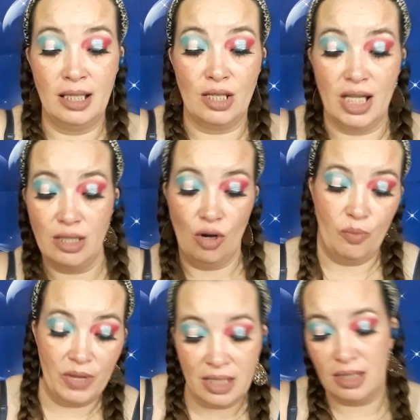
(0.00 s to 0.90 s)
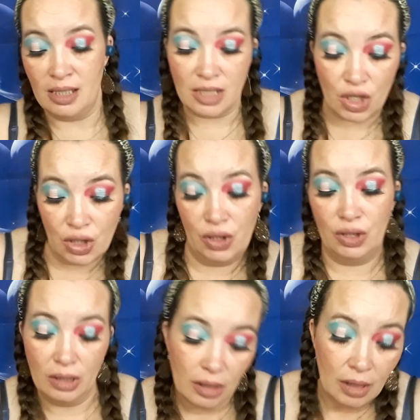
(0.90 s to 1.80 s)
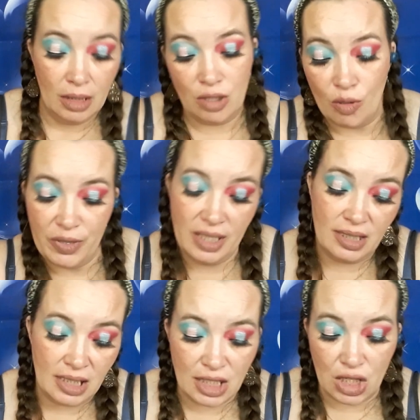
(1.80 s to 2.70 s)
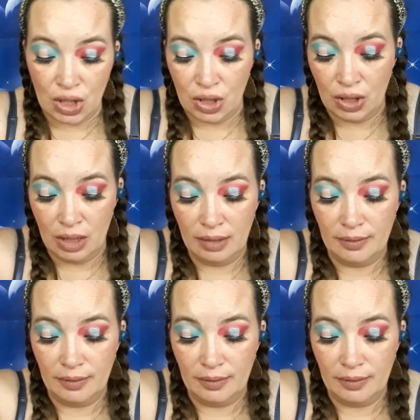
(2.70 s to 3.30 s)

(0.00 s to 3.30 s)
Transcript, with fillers: So let's hope this is good. Let's hope this is good.